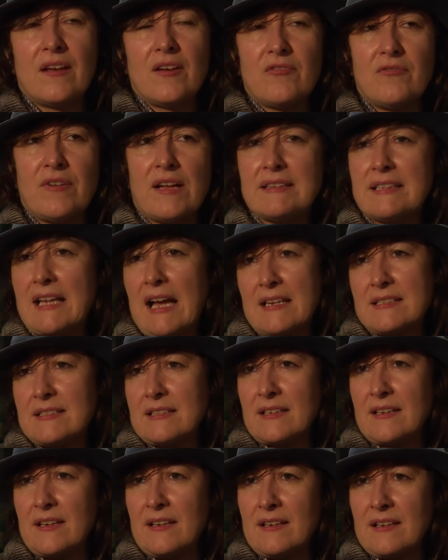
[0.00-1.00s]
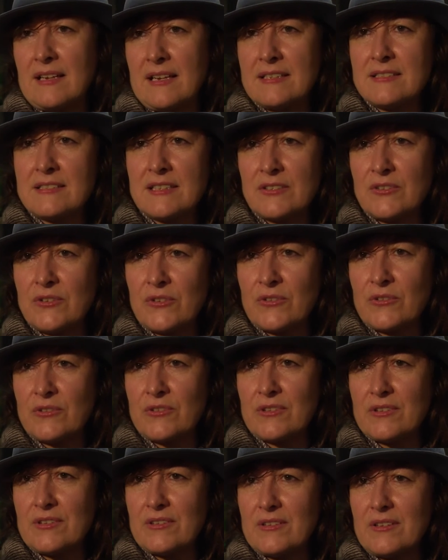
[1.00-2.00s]
fantastical institute
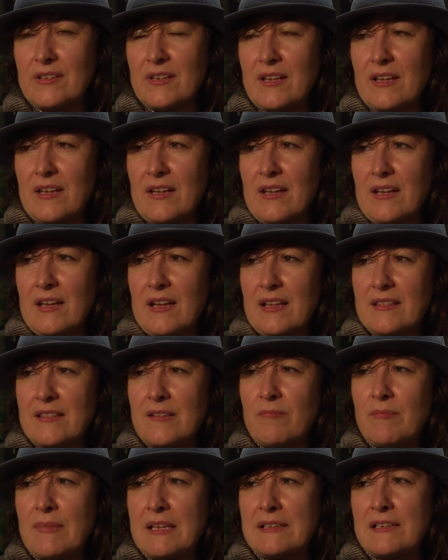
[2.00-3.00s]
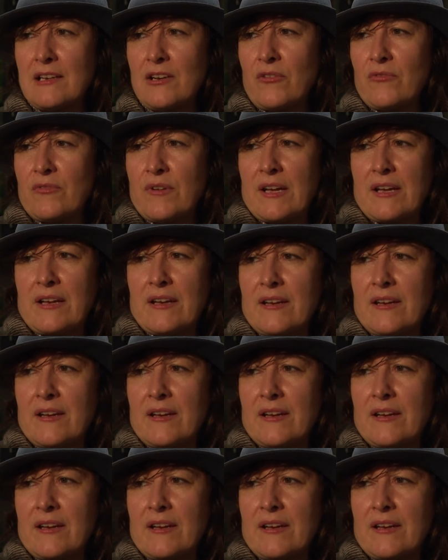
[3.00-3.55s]
in the middle of um,